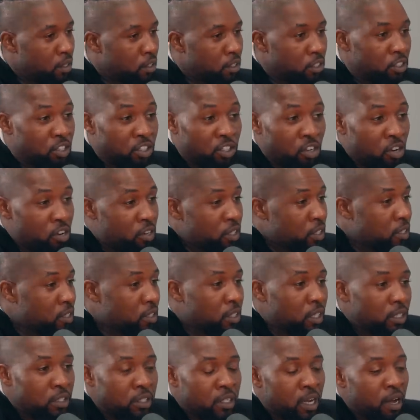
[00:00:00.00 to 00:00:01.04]
the strongest
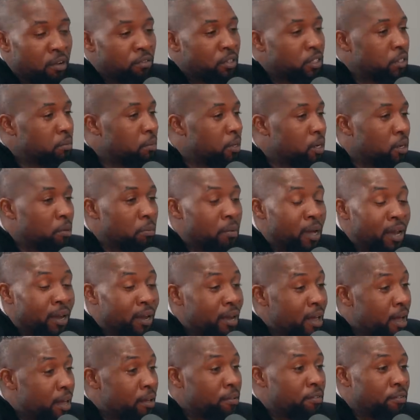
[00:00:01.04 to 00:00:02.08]
stench I ever smelled in my
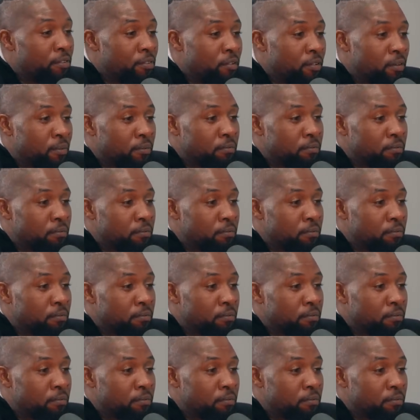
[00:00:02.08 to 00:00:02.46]
life.